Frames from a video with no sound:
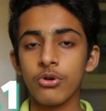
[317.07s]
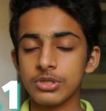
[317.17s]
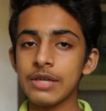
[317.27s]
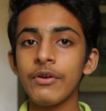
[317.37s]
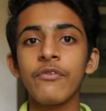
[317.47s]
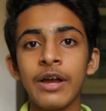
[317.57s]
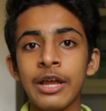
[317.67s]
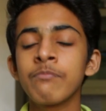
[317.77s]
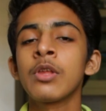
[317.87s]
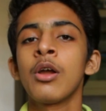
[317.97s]
or save a
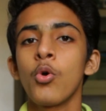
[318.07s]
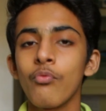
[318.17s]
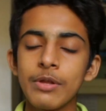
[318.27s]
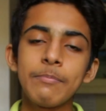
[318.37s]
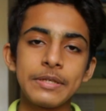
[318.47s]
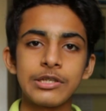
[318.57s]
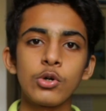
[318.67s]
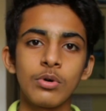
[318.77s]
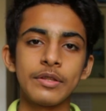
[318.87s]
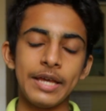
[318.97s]
file will be
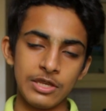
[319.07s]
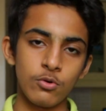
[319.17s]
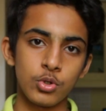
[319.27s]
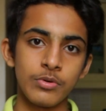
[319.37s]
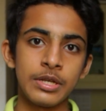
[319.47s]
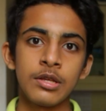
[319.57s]
slower than usual.